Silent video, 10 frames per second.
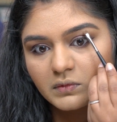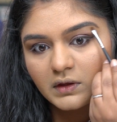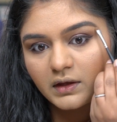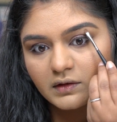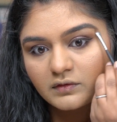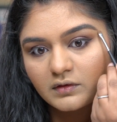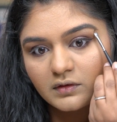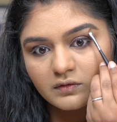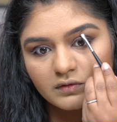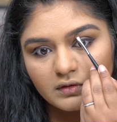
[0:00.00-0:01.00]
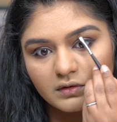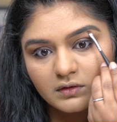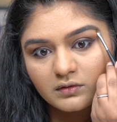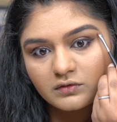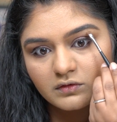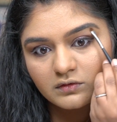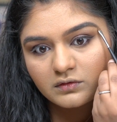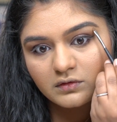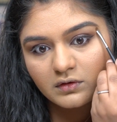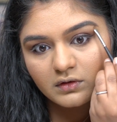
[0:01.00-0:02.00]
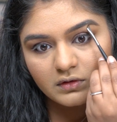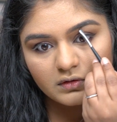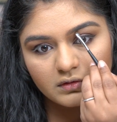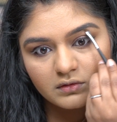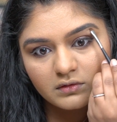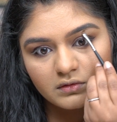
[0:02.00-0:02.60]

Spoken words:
the excess and just on